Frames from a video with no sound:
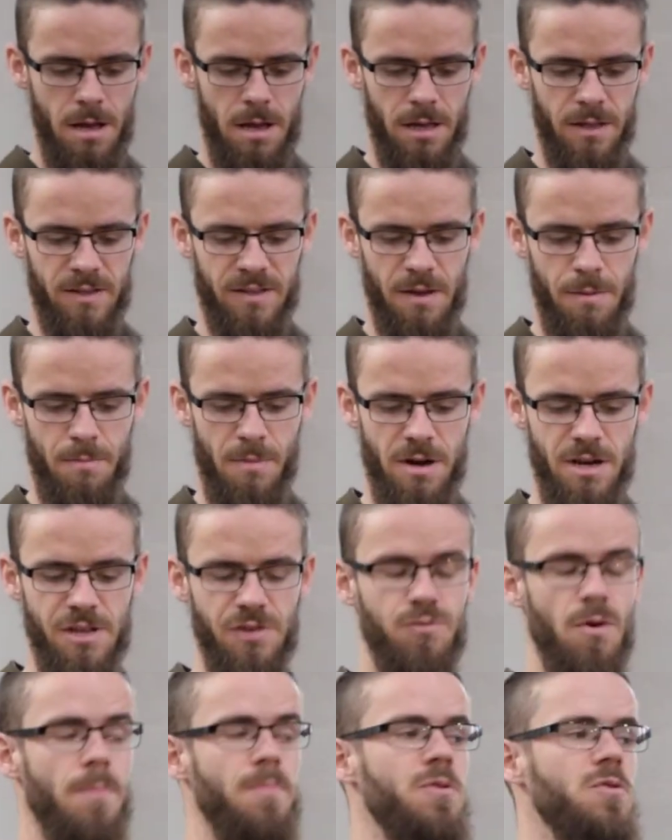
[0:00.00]

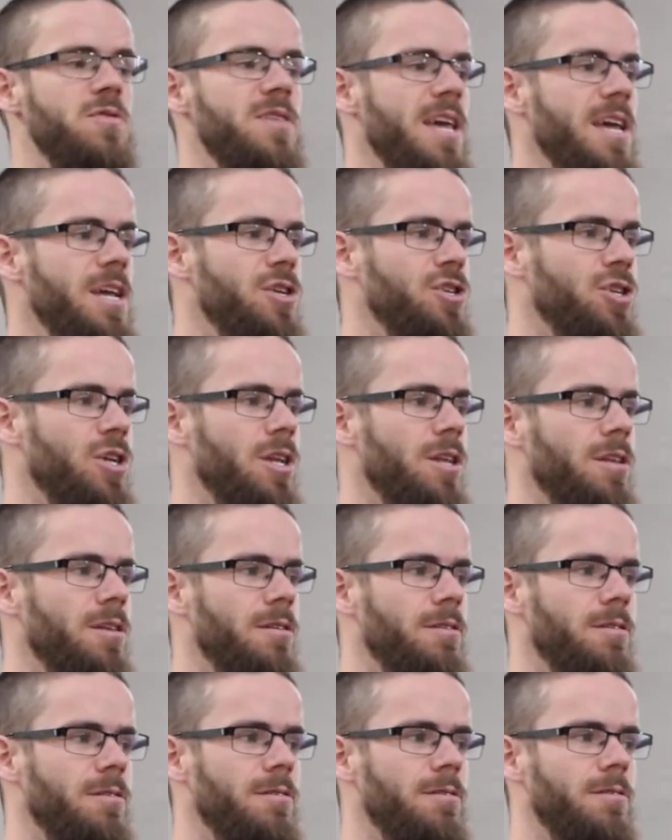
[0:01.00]
somebody's
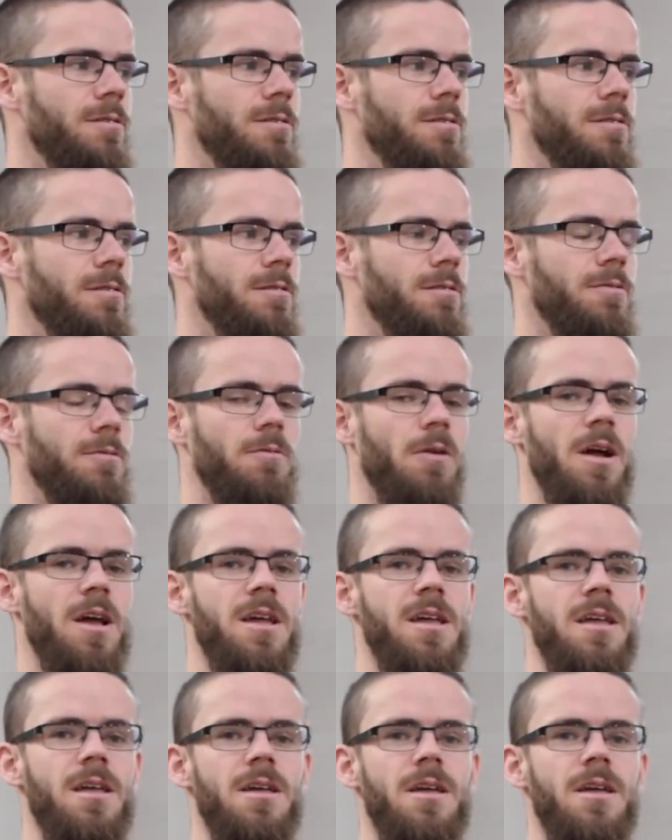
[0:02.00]
reputation, right?